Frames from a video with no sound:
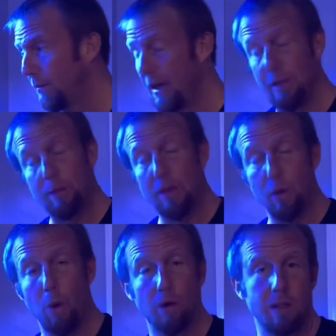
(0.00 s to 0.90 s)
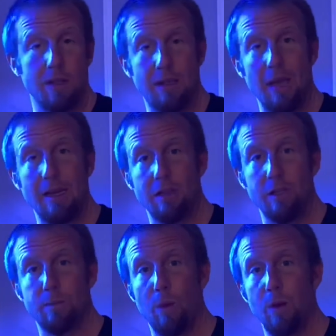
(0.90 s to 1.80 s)
as many corals in the tank at
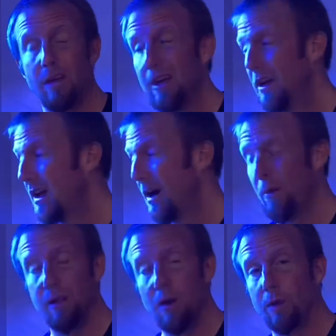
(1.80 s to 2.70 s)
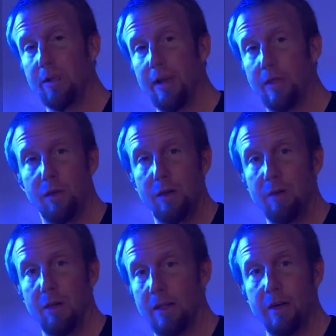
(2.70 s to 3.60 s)
this point, I'm only dosing like 3
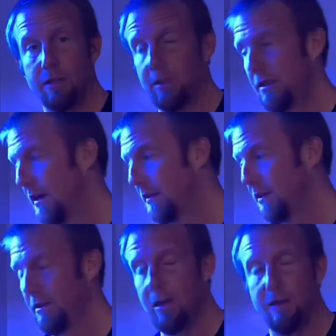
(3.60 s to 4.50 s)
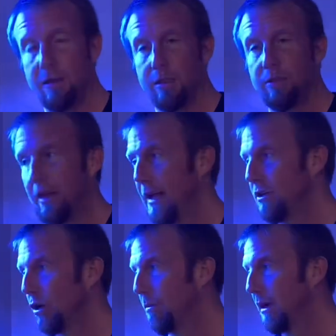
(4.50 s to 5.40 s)
milliliters. It's nothing
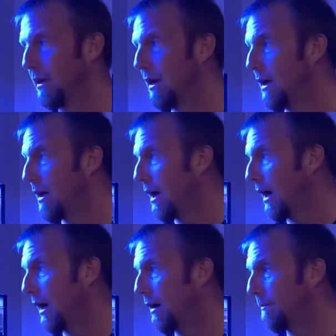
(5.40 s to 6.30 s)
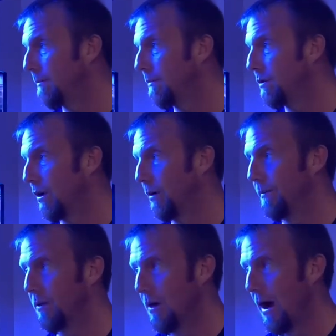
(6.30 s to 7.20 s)
substantial, but so
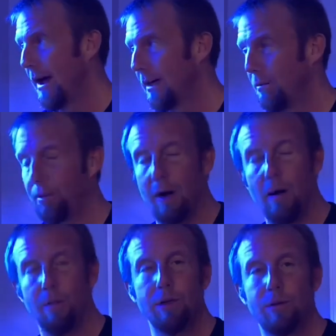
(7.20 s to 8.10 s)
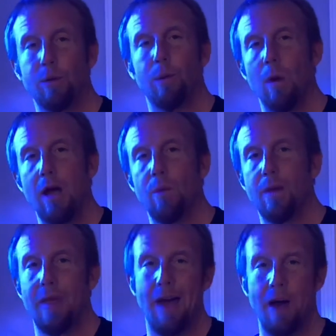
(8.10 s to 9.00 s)
you know, I could probably do away
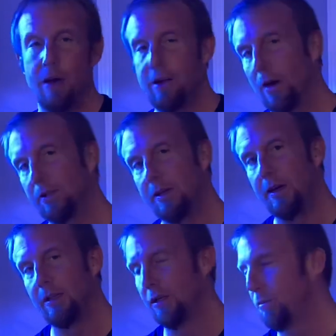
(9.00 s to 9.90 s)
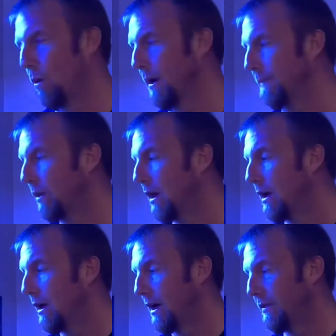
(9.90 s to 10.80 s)
without a doser at this point.
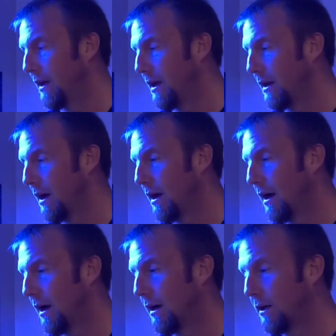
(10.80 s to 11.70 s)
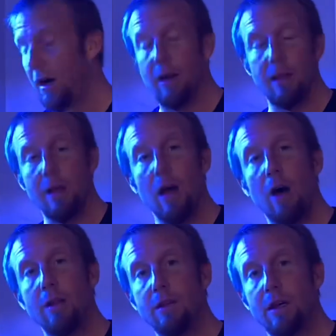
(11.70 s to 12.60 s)
And then currently
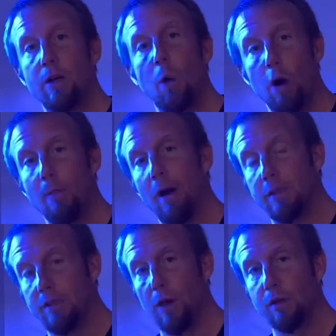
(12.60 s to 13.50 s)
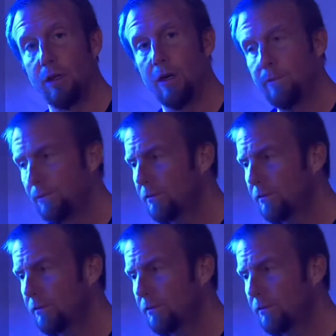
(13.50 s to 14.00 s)
on the Coral Box doser,